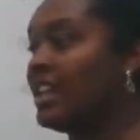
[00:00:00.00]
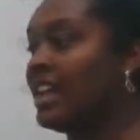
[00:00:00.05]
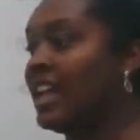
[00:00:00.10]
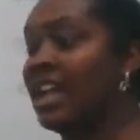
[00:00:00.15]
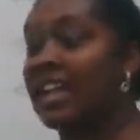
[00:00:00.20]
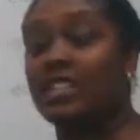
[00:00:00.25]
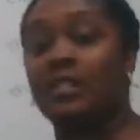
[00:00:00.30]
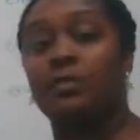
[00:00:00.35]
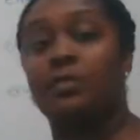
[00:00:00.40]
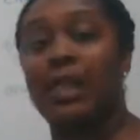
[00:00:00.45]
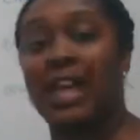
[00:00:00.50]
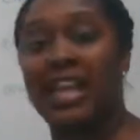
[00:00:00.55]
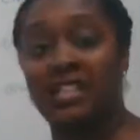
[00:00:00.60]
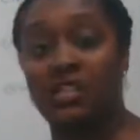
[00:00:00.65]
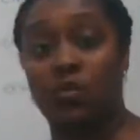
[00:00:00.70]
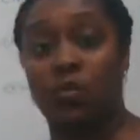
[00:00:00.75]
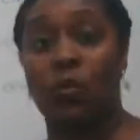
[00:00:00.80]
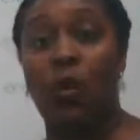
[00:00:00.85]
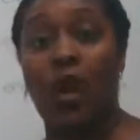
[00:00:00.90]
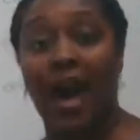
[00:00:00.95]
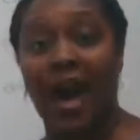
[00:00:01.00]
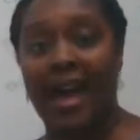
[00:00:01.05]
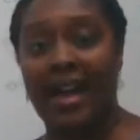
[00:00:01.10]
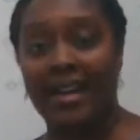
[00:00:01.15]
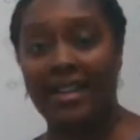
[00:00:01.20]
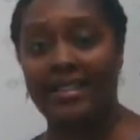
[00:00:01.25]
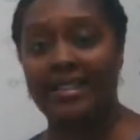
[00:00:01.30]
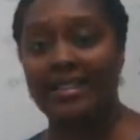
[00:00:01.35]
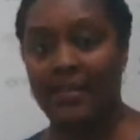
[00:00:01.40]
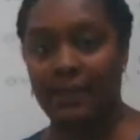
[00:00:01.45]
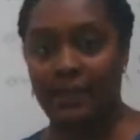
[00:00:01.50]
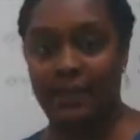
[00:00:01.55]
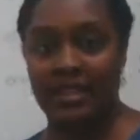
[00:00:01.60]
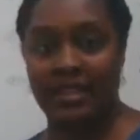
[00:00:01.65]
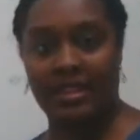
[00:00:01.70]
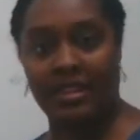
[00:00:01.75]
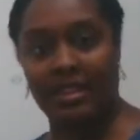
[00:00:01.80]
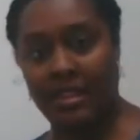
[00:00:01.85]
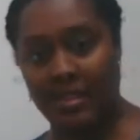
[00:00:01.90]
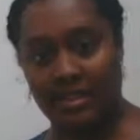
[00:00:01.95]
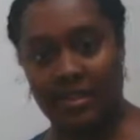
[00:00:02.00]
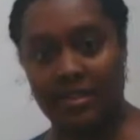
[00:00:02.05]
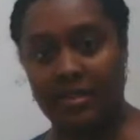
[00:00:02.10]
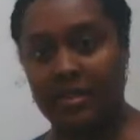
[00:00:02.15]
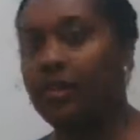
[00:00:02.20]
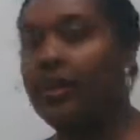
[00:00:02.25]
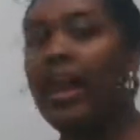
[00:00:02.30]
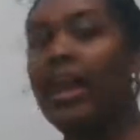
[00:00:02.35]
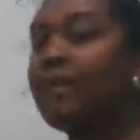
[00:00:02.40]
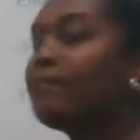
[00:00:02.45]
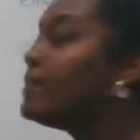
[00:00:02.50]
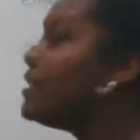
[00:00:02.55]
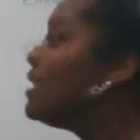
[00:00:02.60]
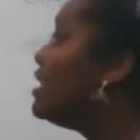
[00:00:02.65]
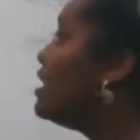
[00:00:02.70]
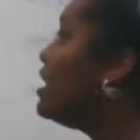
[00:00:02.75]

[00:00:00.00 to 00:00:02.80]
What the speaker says: explains why something is, okay?